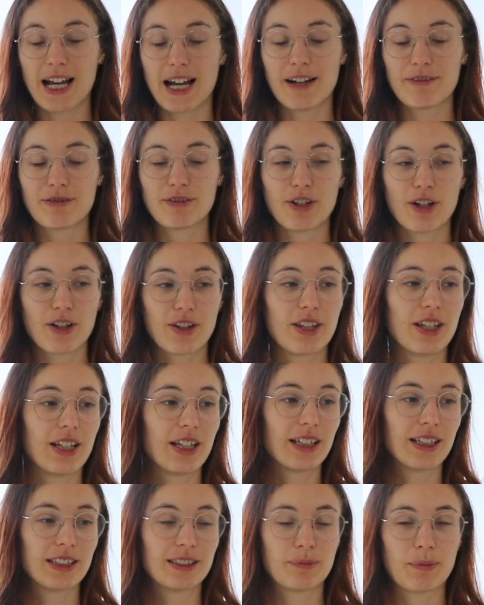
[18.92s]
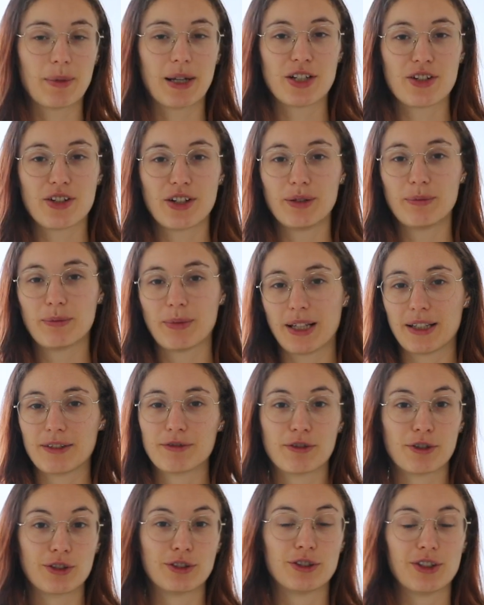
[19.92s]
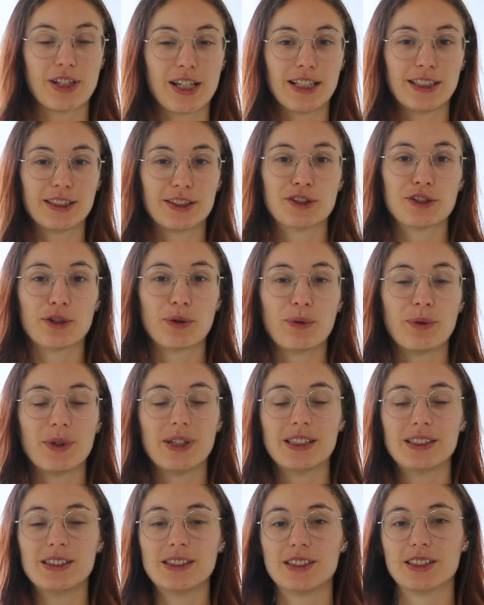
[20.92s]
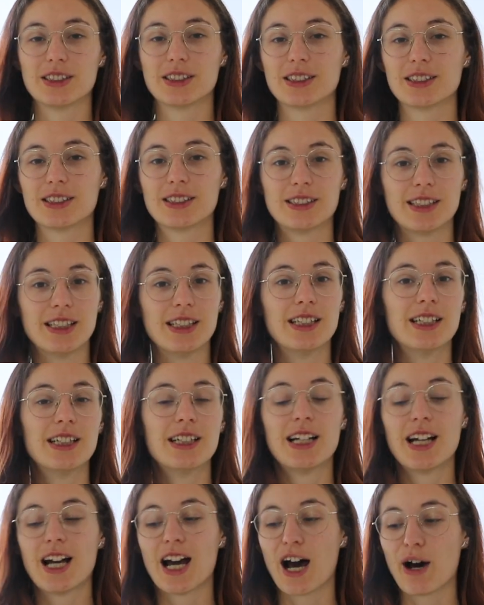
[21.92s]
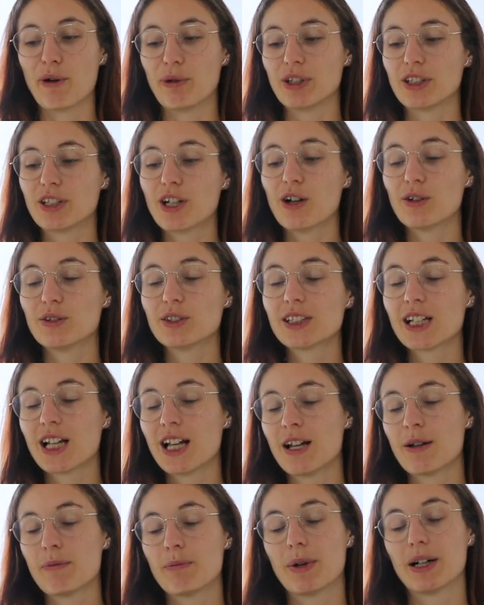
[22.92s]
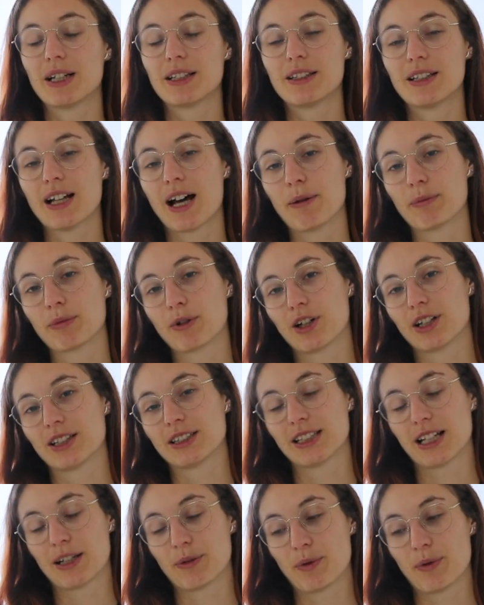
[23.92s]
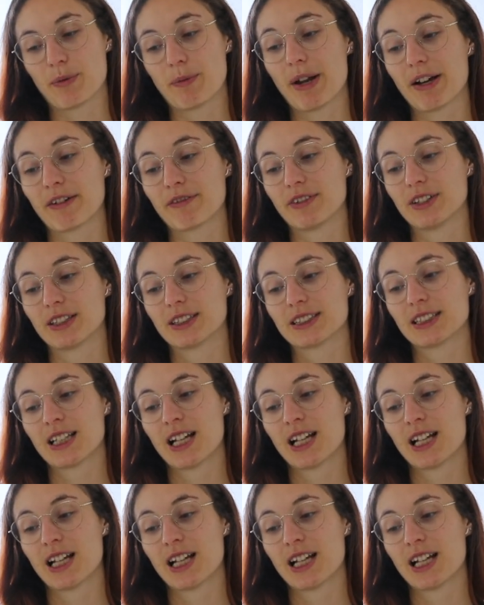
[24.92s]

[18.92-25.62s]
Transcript: I have nothing specially planned for today, so we'll just see how it goes. But I'm going to start with breakfast.